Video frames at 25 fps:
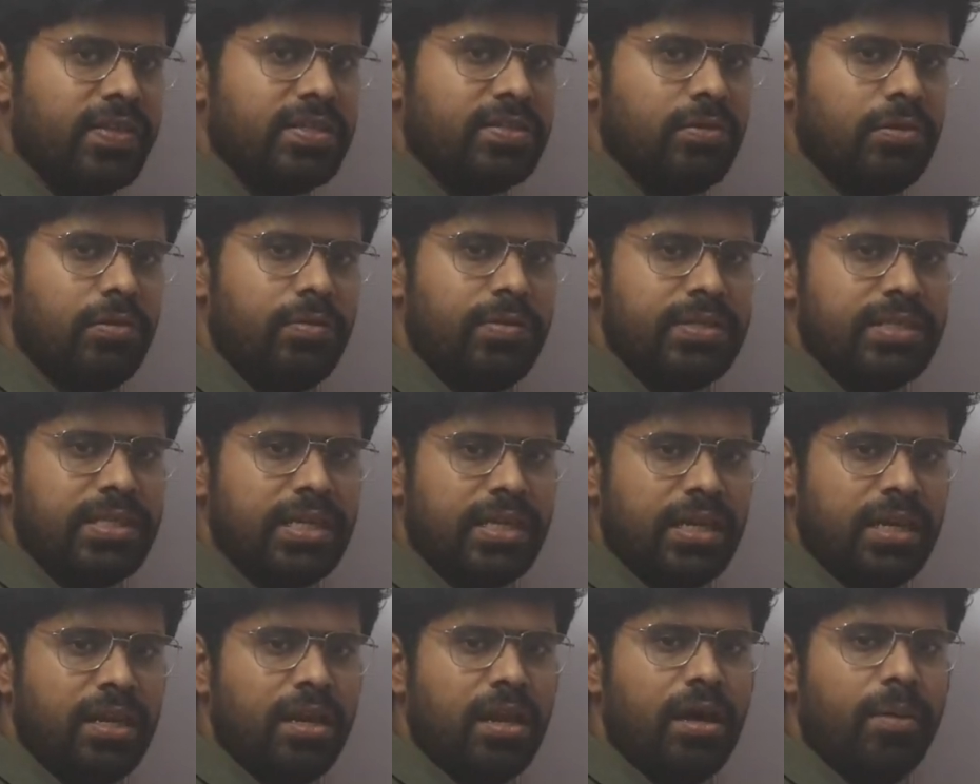This will be
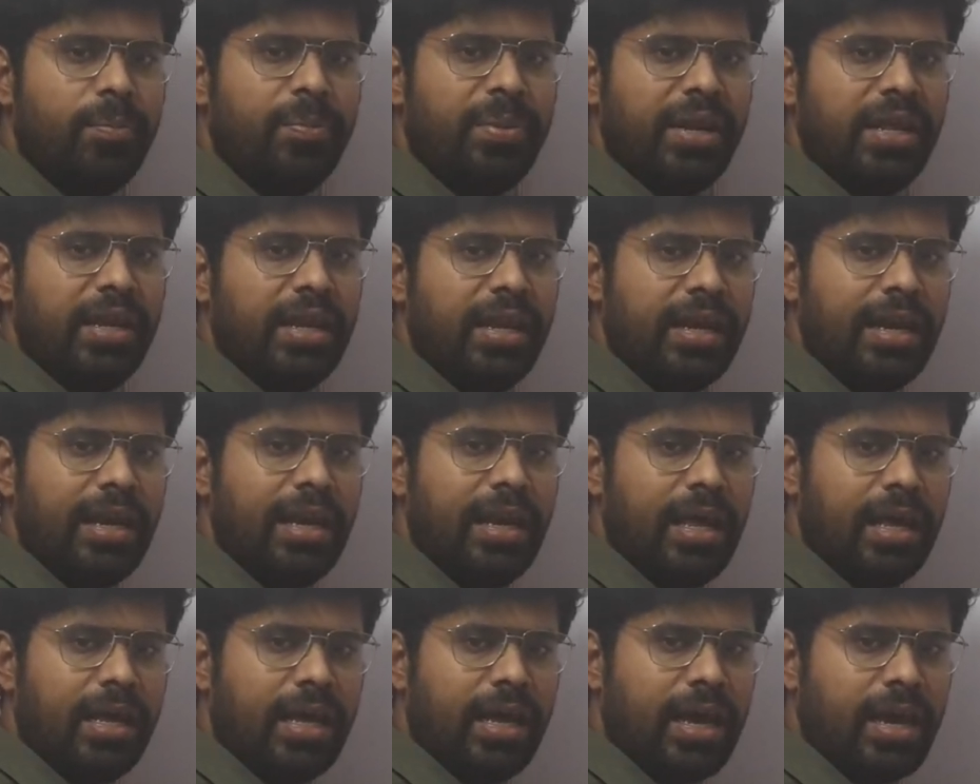seen in a
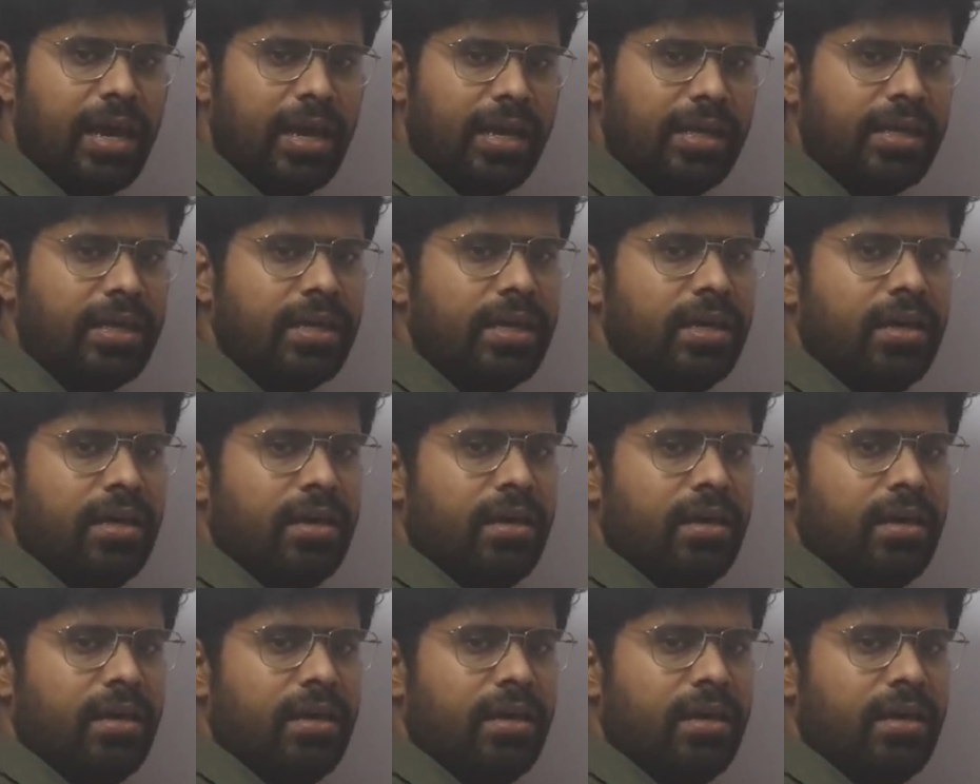pre-renal AKI.